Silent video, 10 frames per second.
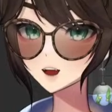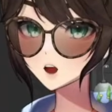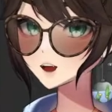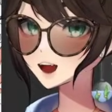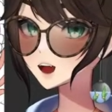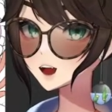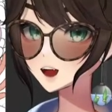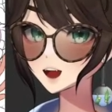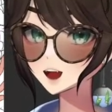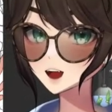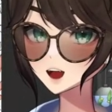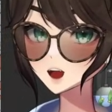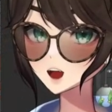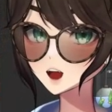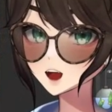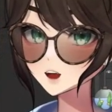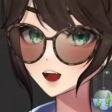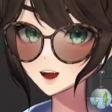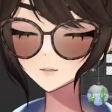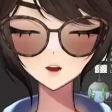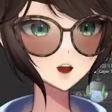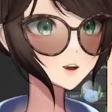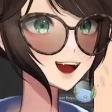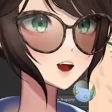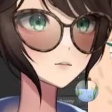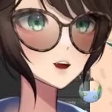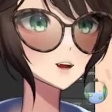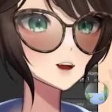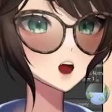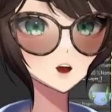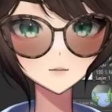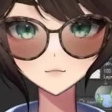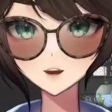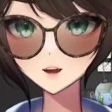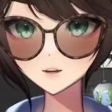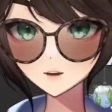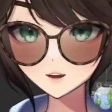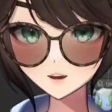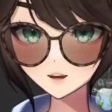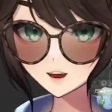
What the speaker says: paint by number kind of stuff, or